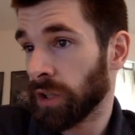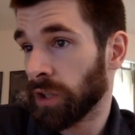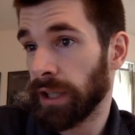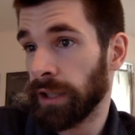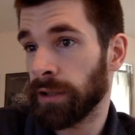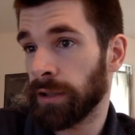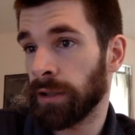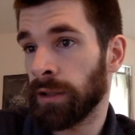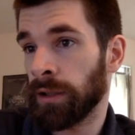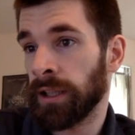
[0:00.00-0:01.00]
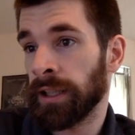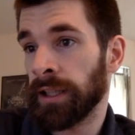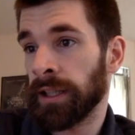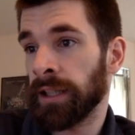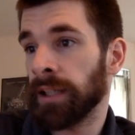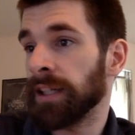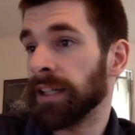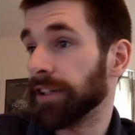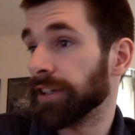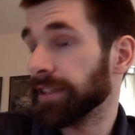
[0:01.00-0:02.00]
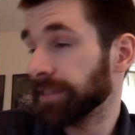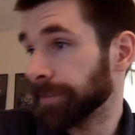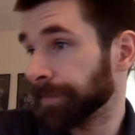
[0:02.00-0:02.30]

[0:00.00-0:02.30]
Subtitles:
Okay, here it is.